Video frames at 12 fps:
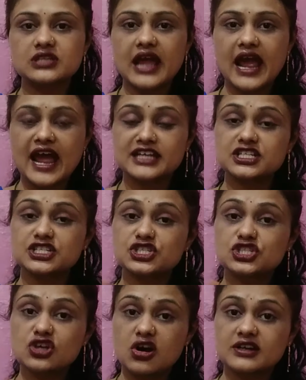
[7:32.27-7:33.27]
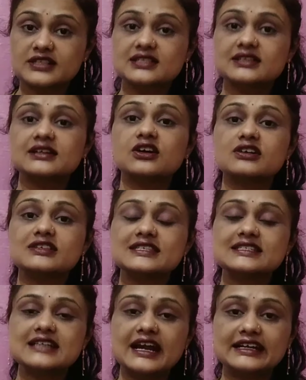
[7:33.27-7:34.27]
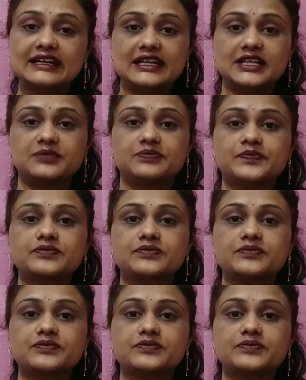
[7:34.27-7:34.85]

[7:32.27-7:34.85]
and talks constantly,